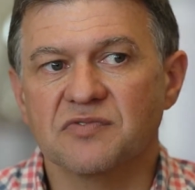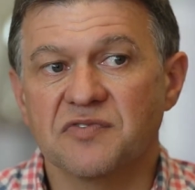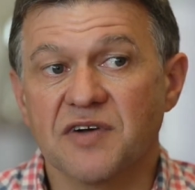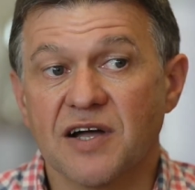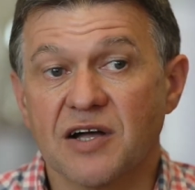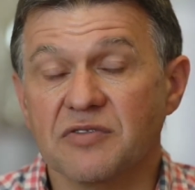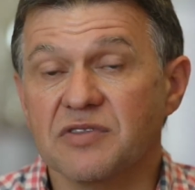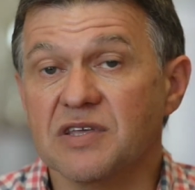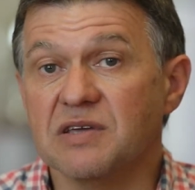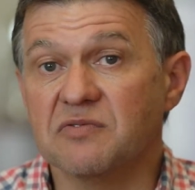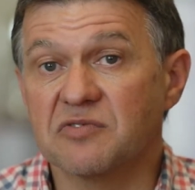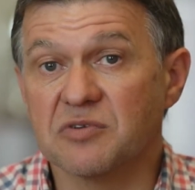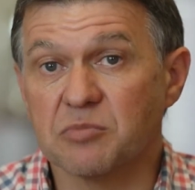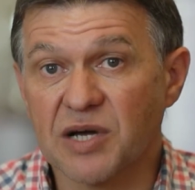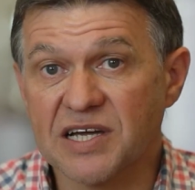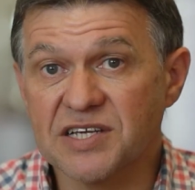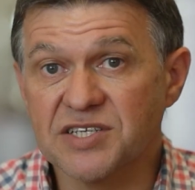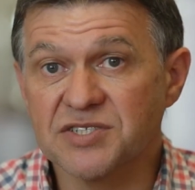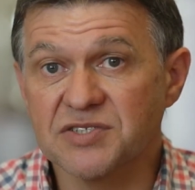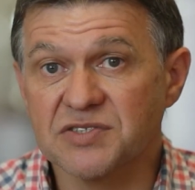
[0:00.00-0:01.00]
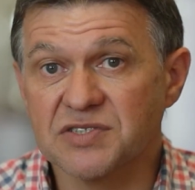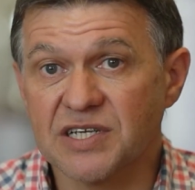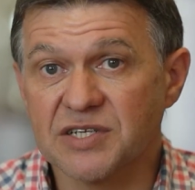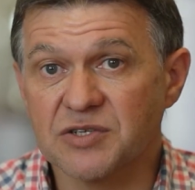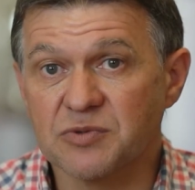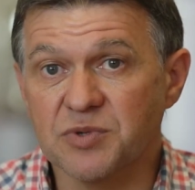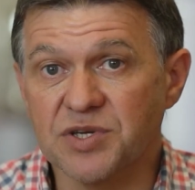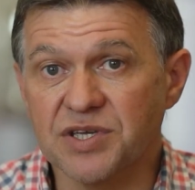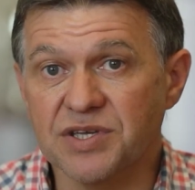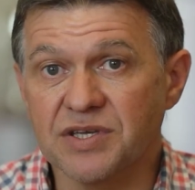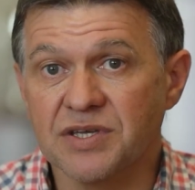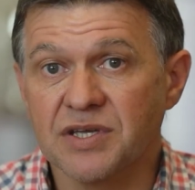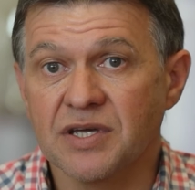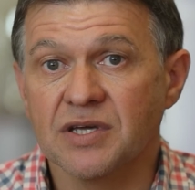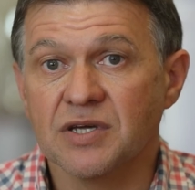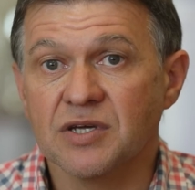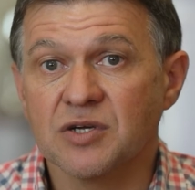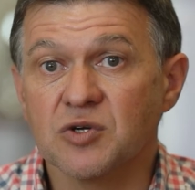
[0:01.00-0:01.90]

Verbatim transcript: found the information that we